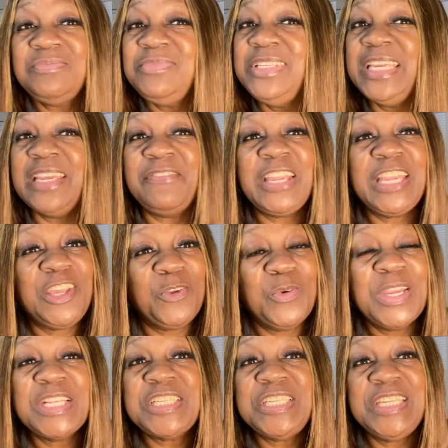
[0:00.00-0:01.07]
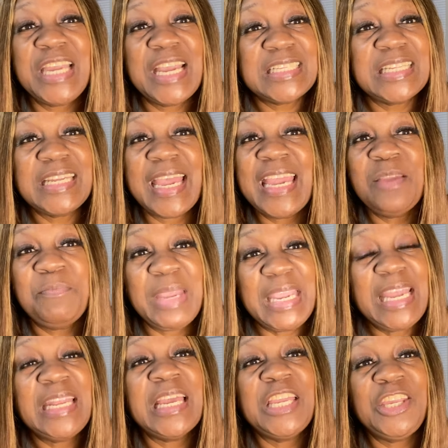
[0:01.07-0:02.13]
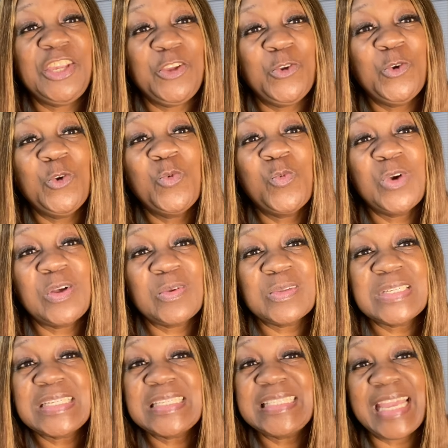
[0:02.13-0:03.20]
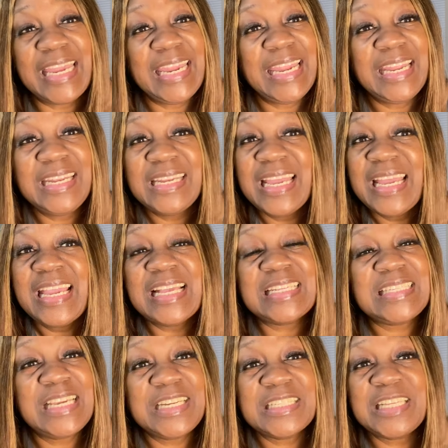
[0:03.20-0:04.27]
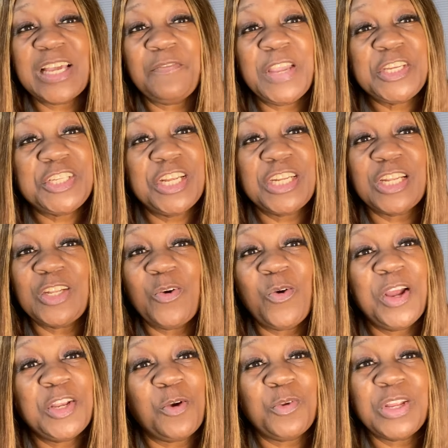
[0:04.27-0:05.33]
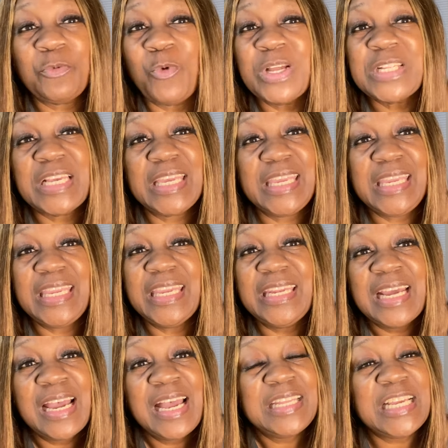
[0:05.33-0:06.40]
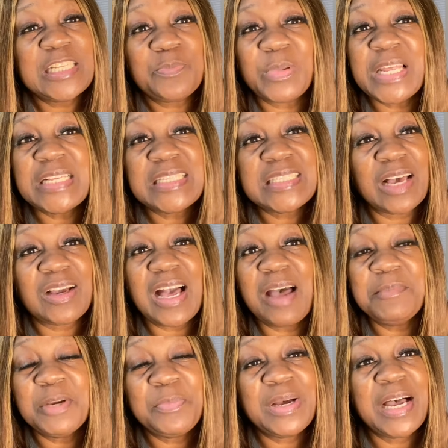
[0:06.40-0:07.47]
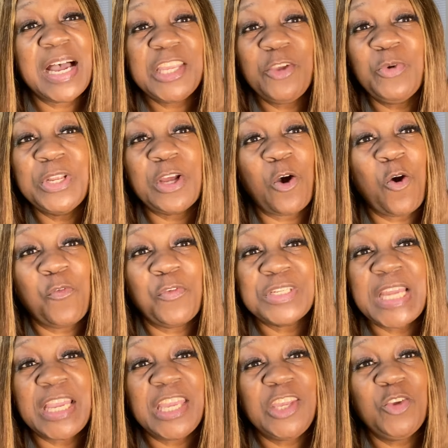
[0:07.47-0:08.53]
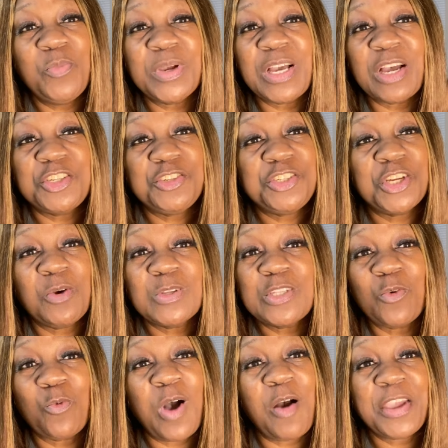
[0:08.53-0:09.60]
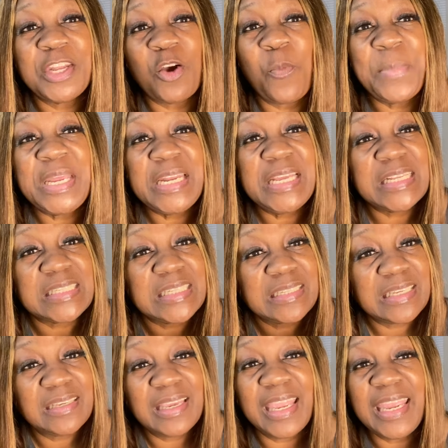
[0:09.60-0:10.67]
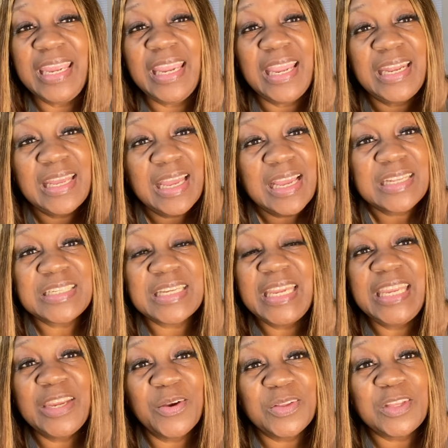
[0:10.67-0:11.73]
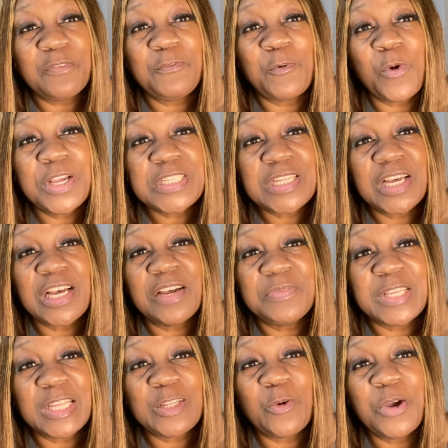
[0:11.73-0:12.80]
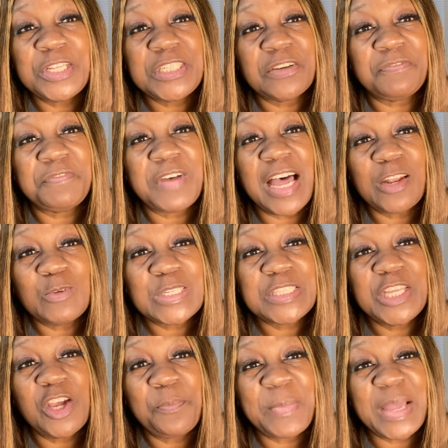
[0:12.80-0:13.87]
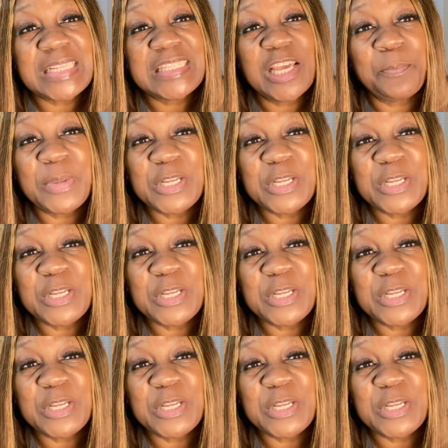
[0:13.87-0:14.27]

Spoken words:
giving you his yes and amen that you will stand and see the salvation of the Lord. Know that once again, these blessings are coming upon you and overtaking you because you chose to walk in obedience and to hear the voice of the Lord, to follow step-by-step